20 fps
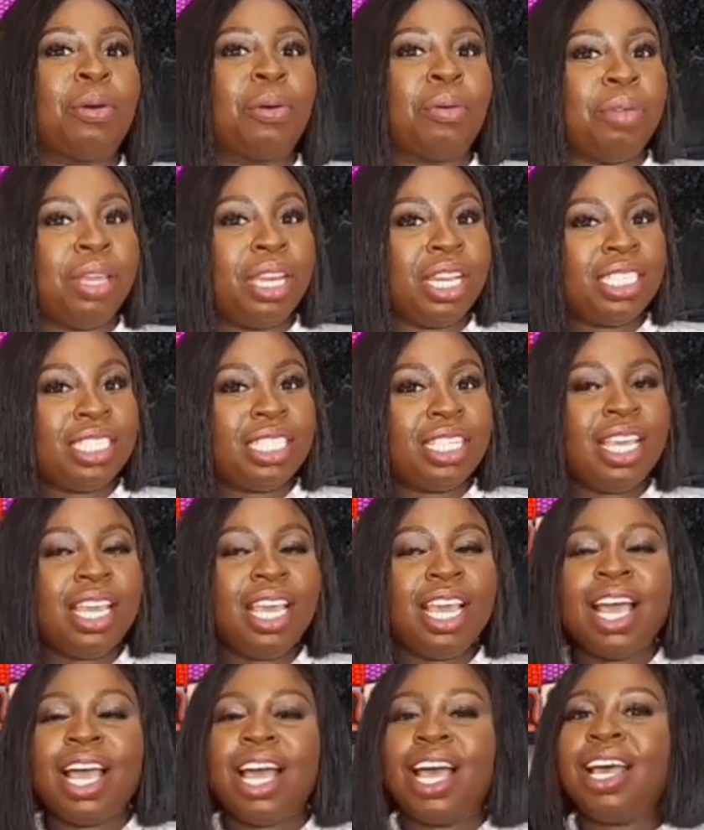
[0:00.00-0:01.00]
community,
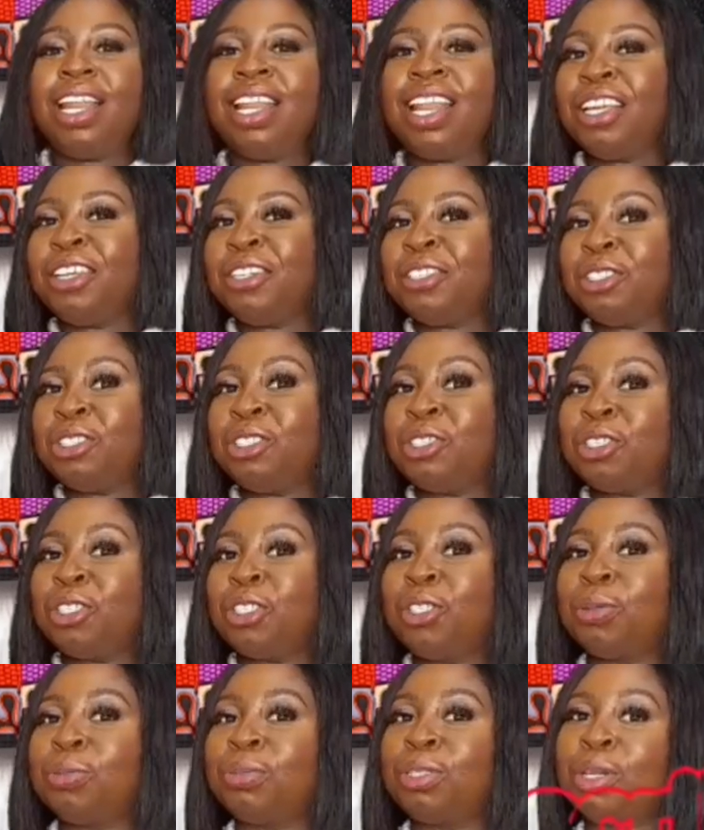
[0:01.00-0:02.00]
I'd like you to just
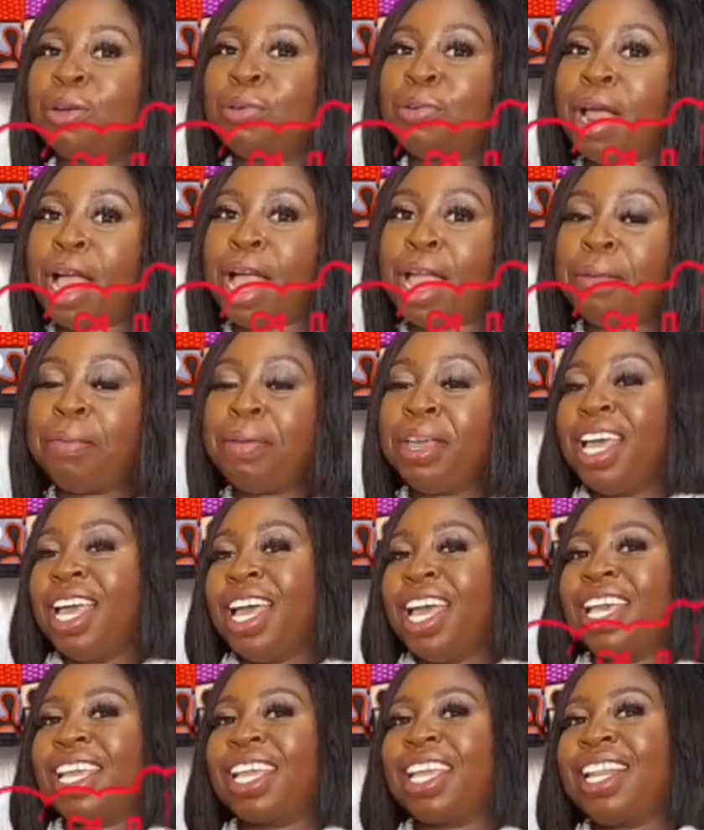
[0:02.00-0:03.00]
subscribe
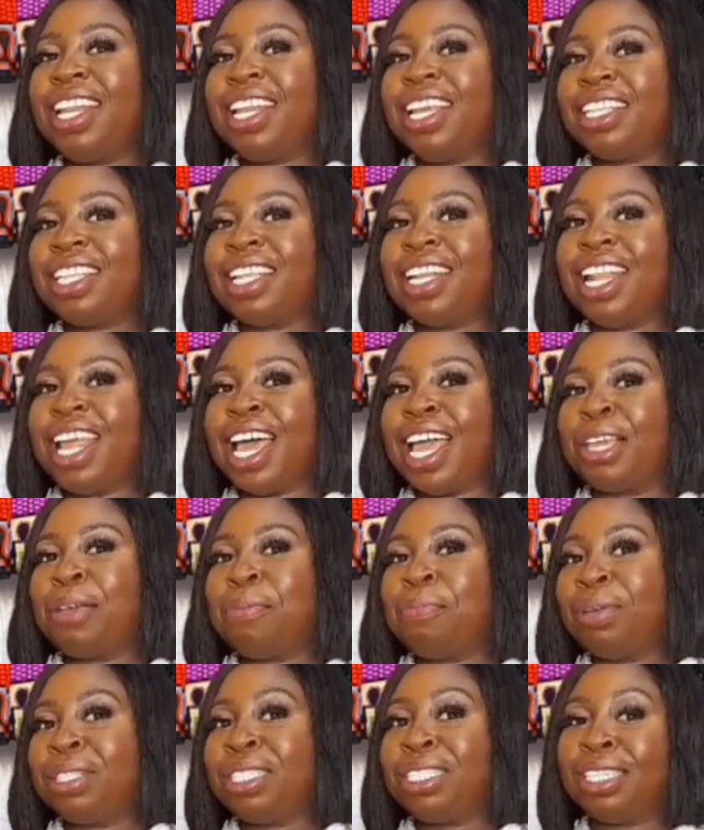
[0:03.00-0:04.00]
and click the like
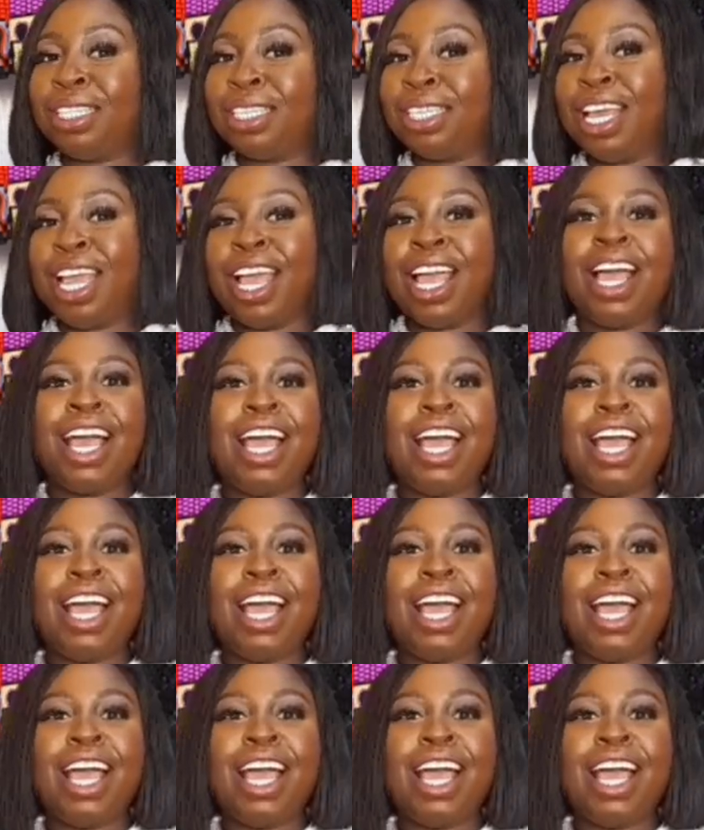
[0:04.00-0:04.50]
button.